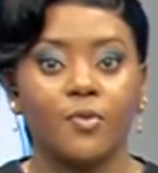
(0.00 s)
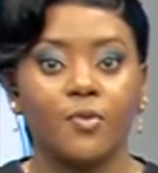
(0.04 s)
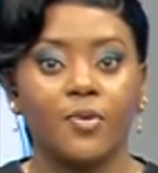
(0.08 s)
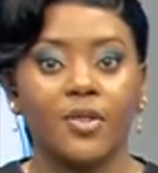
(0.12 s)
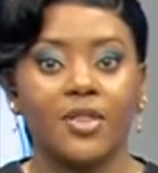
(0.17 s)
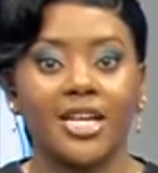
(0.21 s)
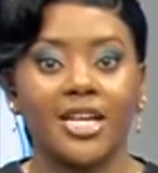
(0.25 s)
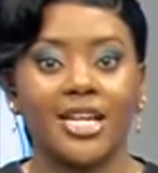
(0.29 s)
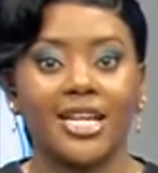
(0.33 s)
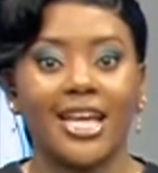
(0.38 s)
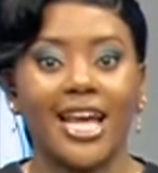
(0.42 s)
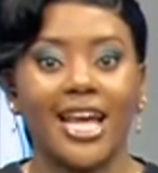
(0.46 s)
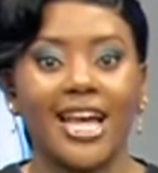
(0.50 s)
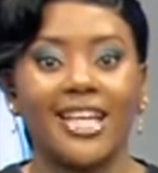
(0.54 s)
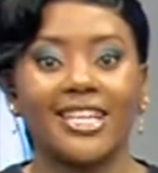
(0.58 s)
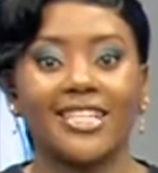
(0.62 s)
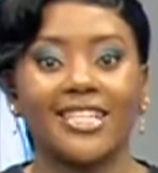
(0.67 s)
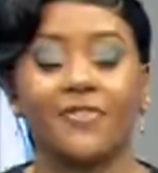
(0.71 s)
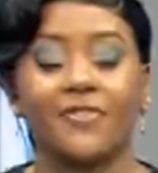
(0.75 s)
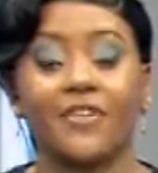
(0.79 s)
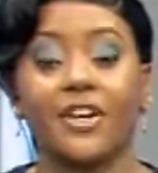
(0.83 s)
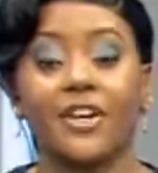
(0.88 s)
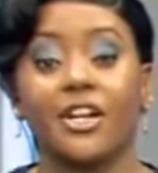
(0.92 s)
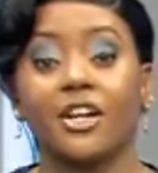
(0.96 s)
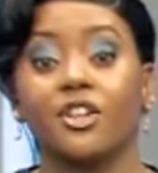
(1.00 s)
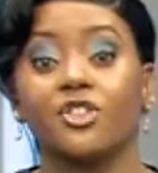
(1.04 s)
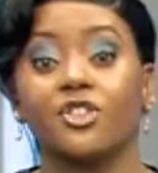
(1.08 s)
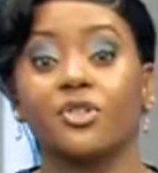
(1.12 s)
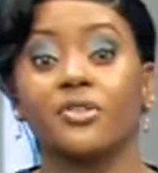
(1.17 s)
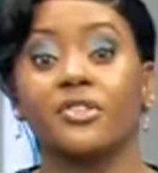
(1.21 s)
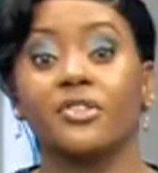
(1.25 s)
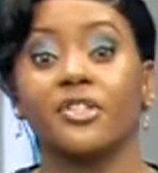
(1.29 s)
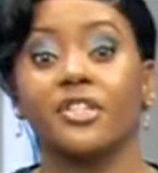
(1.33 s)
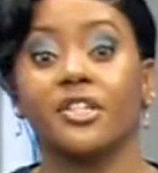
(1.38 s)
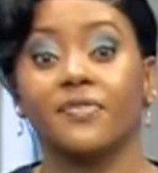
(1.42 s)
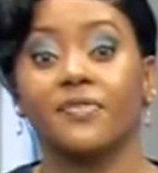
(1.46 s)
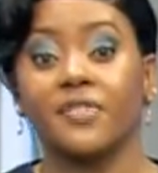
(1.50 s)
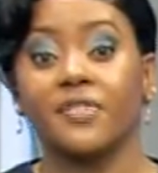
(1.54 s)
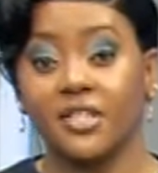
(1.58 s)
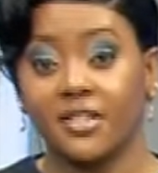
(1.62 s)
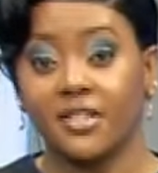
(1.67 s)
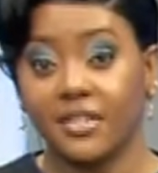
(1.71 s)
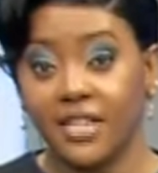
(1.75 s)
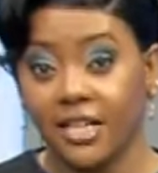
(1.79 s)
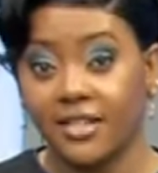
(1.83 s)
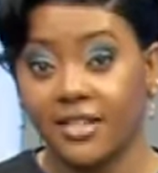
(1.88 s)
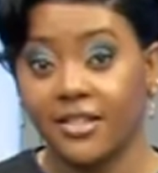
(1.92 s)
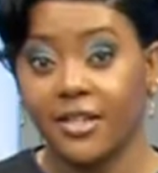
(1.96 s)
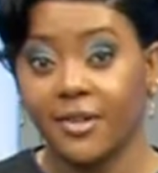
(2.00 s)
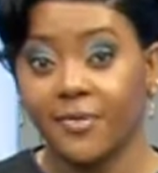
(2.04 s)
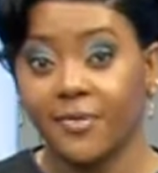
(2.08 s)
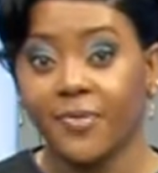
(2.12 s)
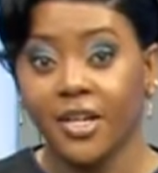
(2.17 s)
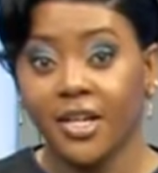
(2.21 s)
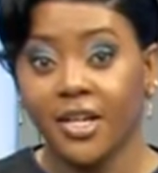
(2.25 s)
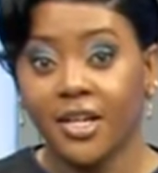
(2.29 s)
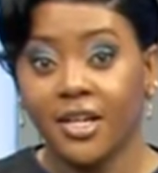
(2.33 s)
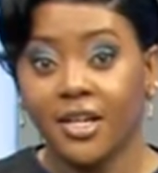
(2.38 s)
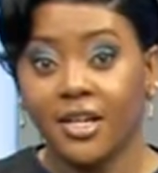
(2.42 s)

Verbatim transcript: within Kenya's financial services sector.